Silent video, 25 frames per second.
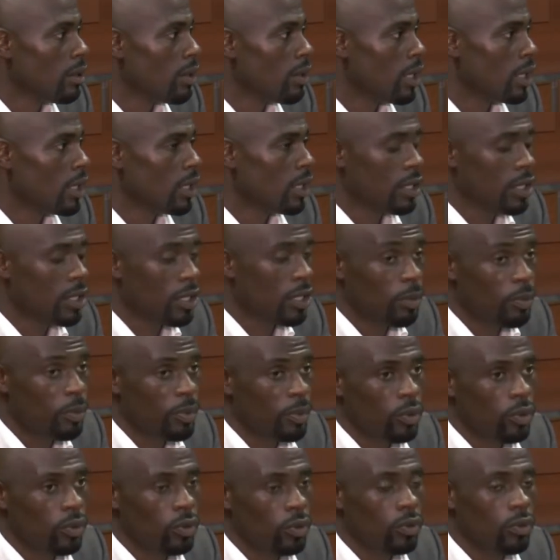and the
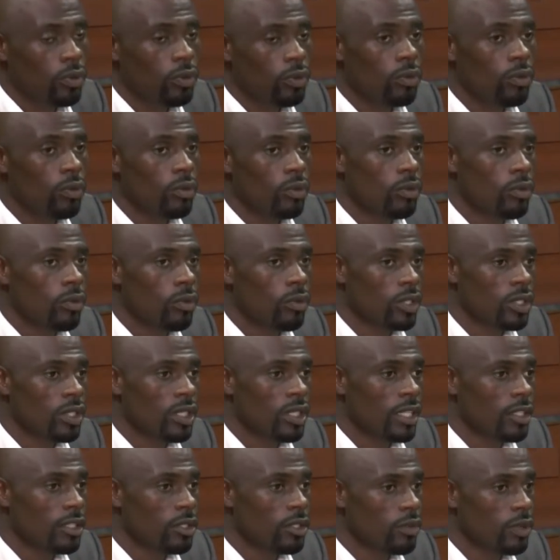keeper who was
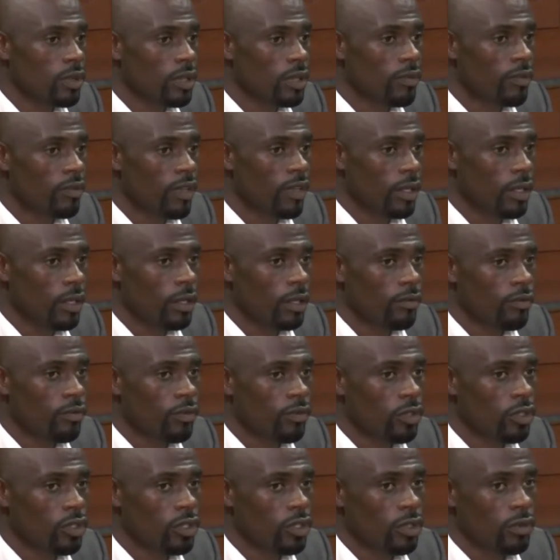last week very
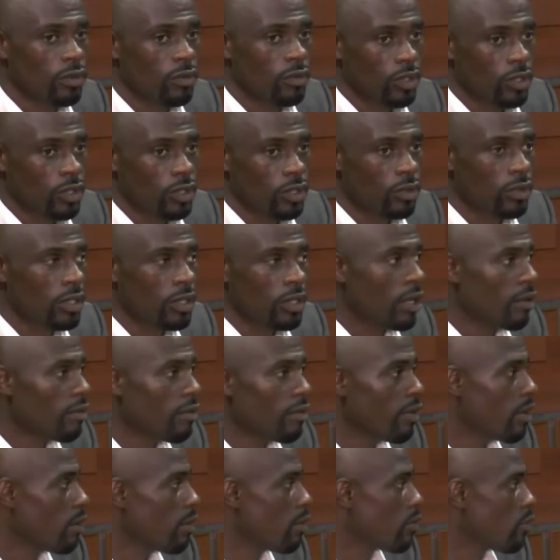unfortunate was today
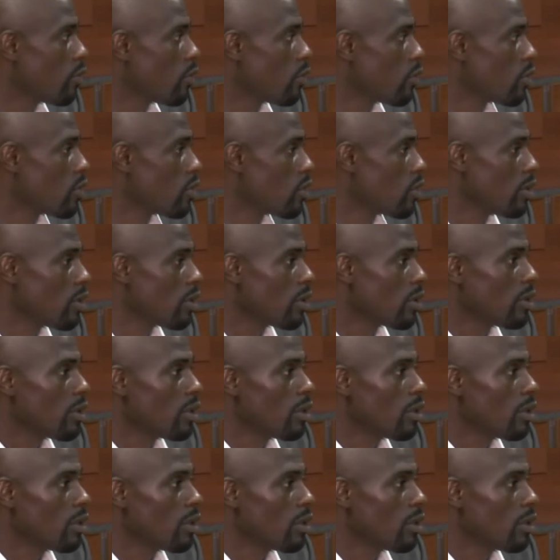very fortunate.